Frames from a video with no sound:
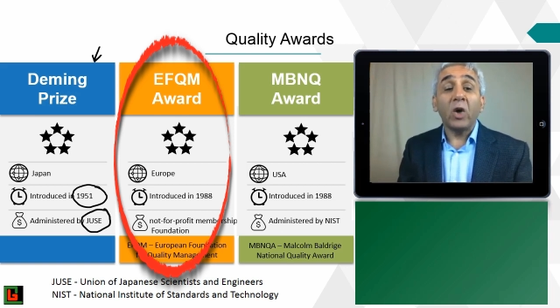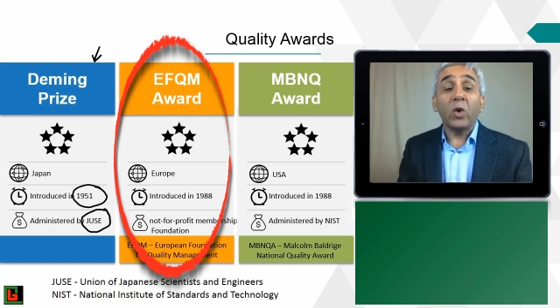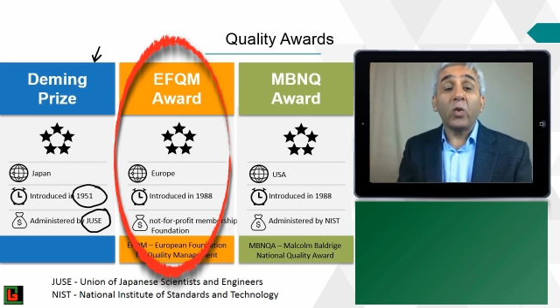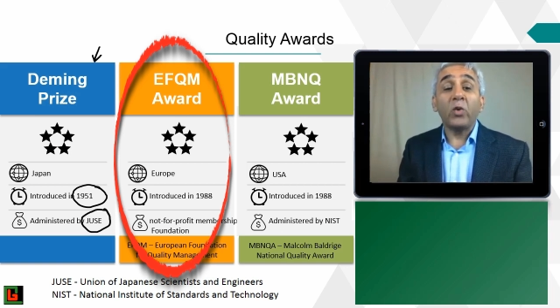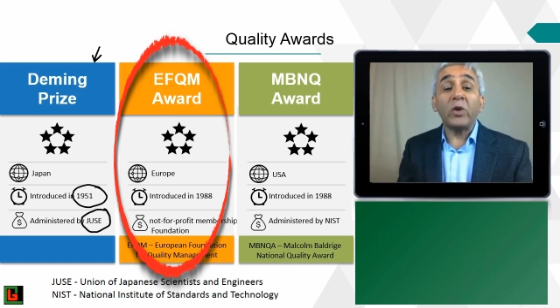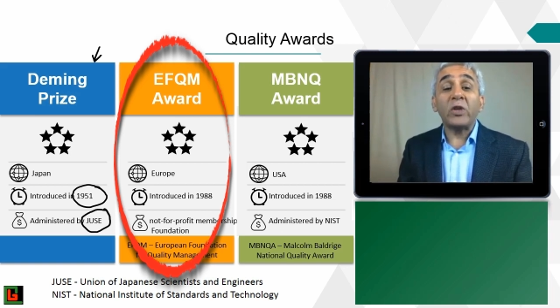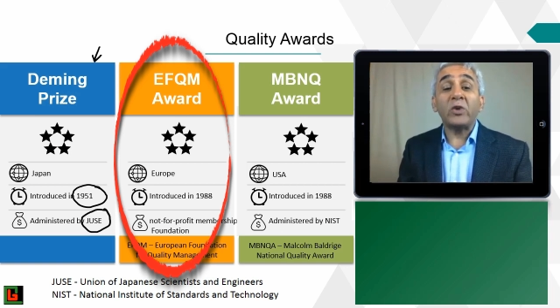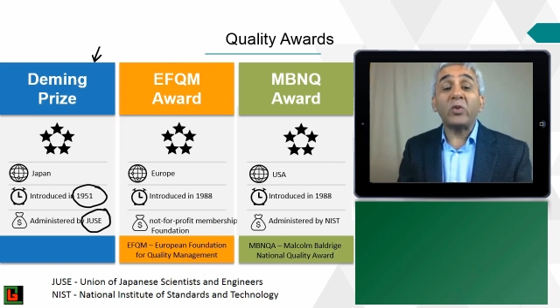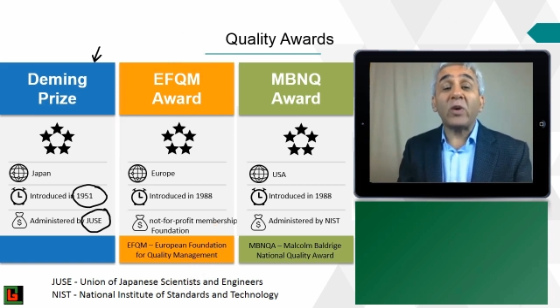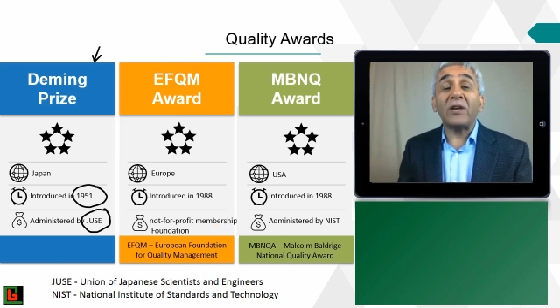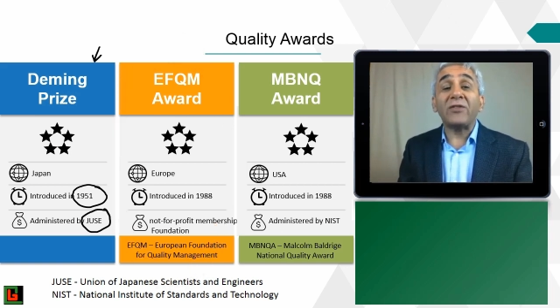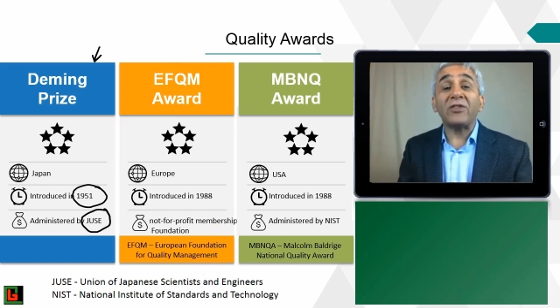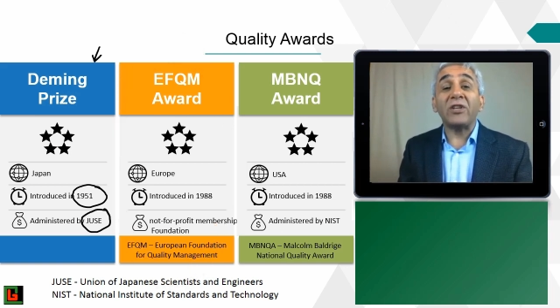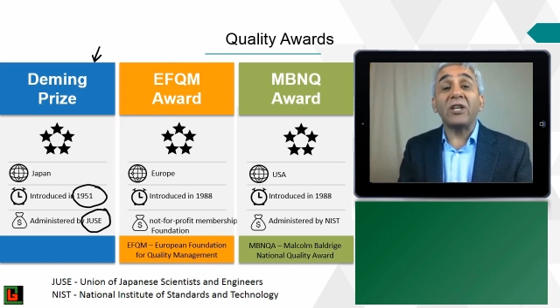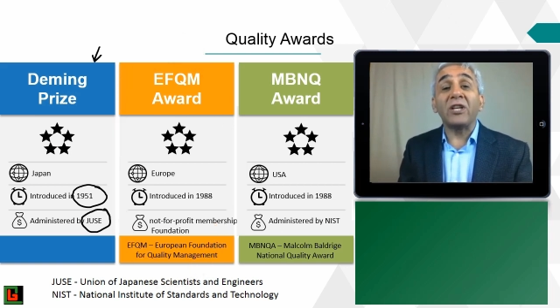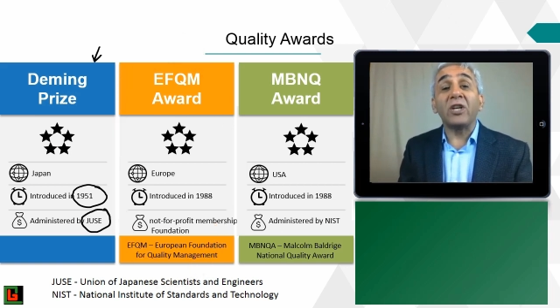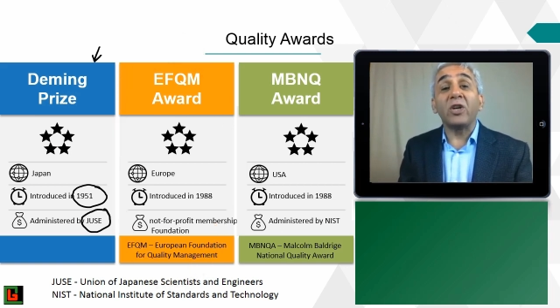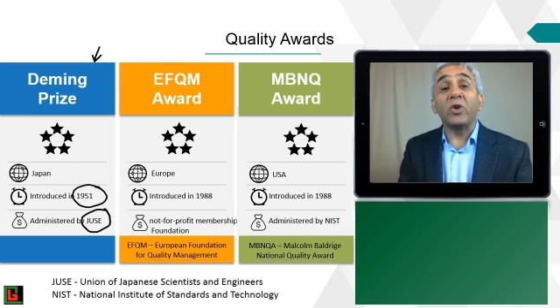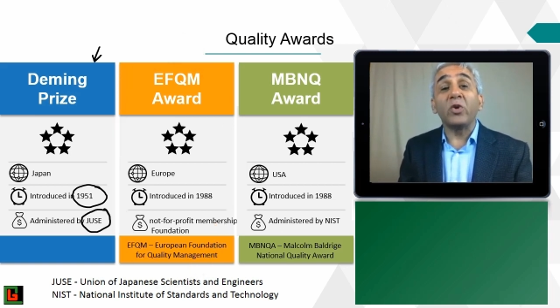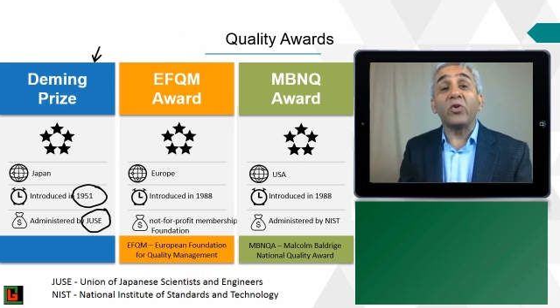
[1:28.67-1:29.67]
which was
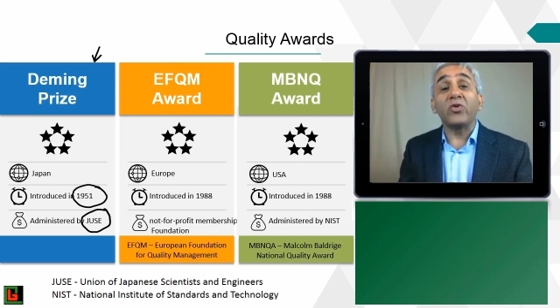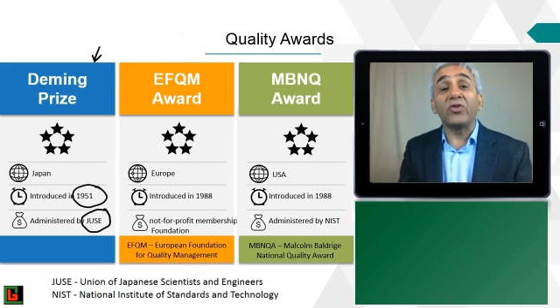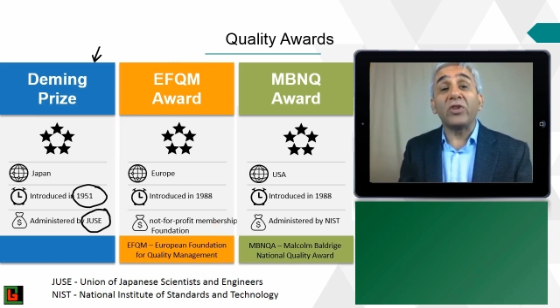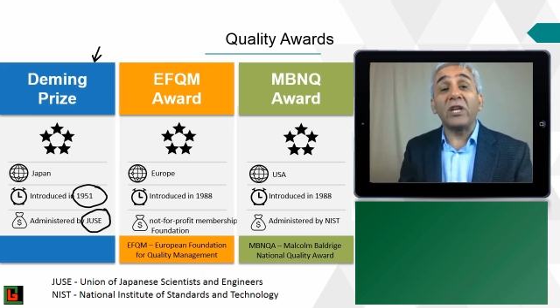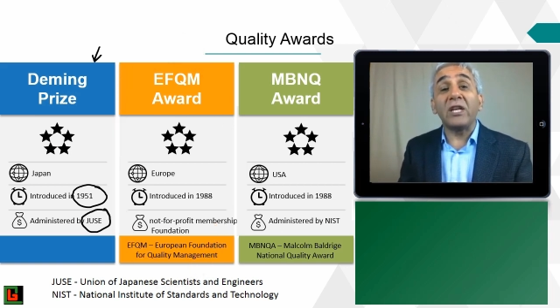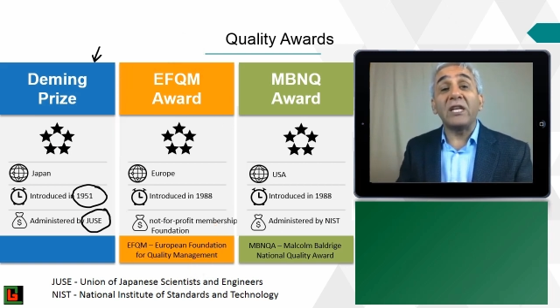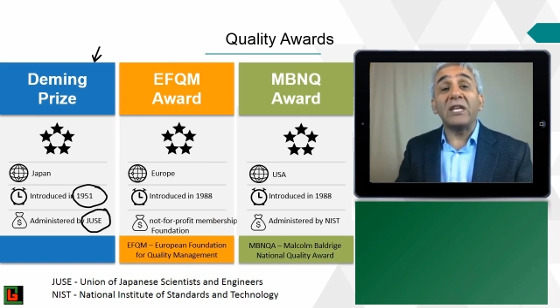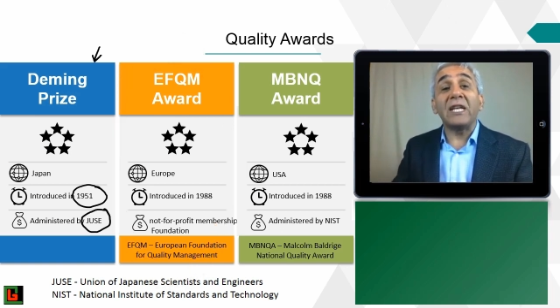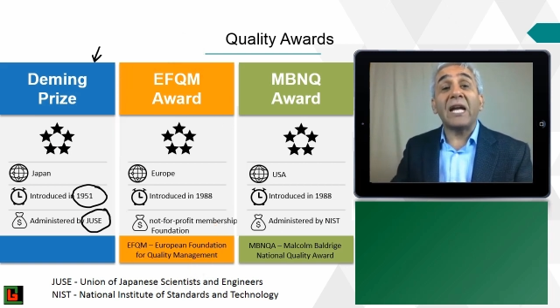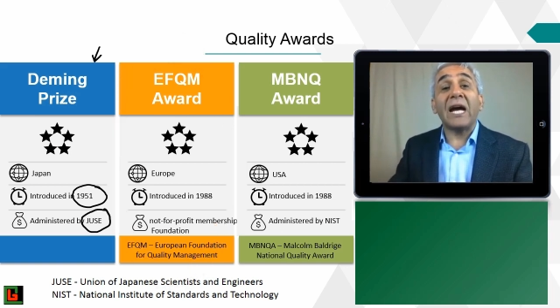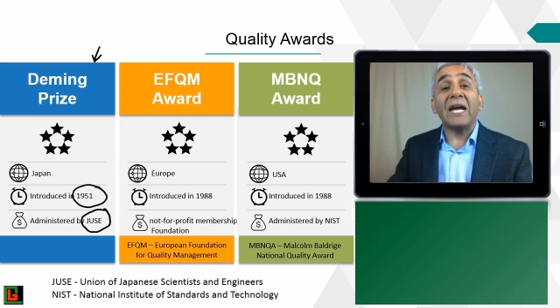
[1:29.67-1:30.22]
introduced in